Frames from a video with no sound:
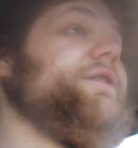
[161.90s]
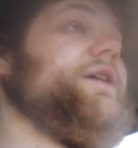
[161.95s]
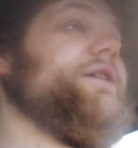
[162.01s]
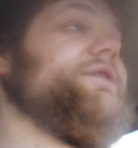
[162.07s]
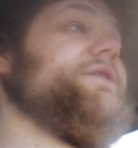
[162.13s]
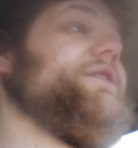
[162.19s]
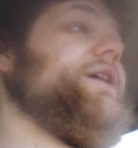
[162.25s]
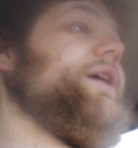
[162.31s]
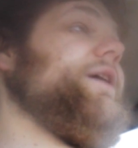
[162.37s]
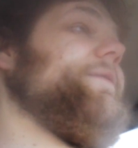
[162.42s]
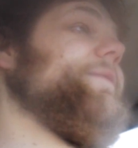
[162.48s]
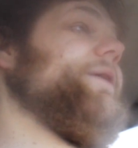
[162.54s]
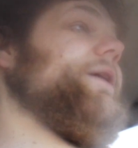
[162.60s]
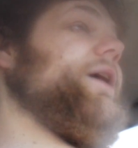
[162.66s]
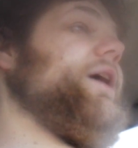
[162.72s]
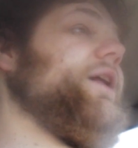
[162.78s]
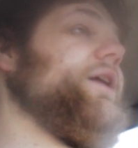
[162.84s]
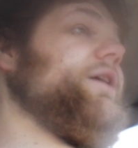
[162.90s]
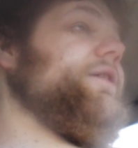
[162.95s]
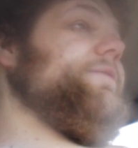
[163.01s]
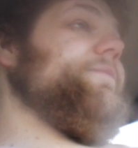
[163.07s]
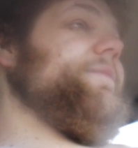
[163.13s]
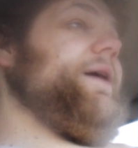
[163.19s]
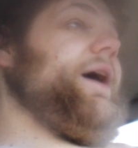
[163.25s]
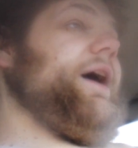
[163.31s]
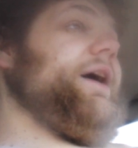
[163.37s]
next time I gotta come
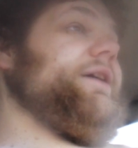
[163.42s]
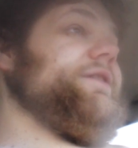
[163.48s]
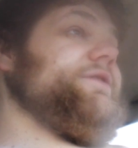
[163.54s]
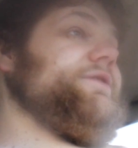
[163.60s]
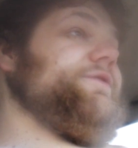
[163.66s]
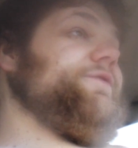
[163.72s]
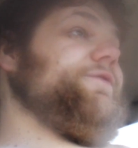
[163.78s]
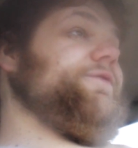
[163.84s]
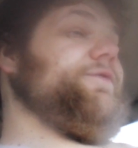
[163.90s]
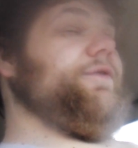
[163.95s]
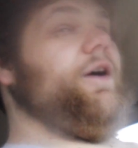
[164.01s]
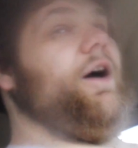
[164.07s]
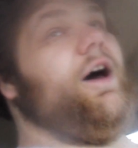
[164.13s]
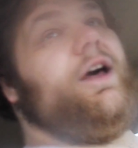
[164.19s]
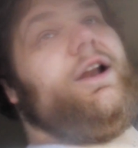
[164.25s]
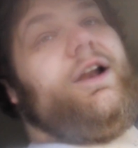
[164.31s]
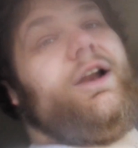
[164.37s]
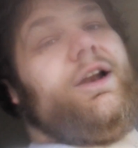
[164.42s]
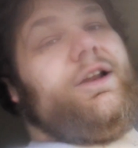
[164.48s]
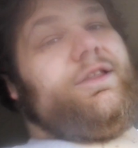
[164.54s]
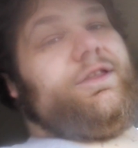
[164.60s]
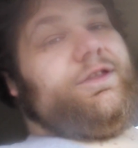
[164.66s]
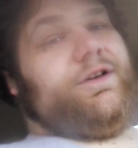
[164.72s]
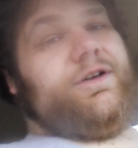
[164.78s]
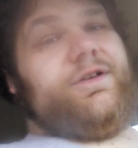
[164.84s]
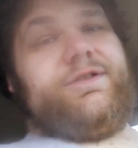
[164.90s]
back is Friday the
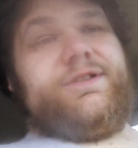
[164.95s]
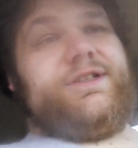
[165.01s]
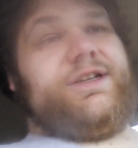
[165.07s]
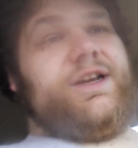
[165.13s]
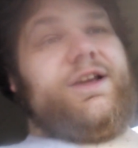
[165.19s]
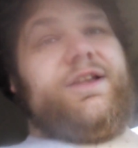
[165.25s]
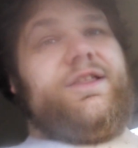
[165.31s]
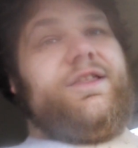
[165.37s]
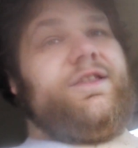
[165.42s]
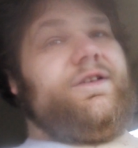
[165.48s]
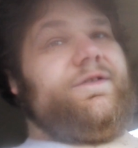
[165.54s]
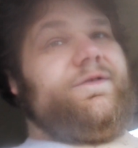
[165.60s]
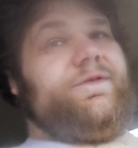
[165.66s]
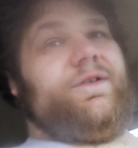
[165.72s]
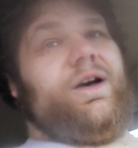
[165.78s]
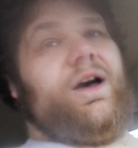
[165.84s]
13th of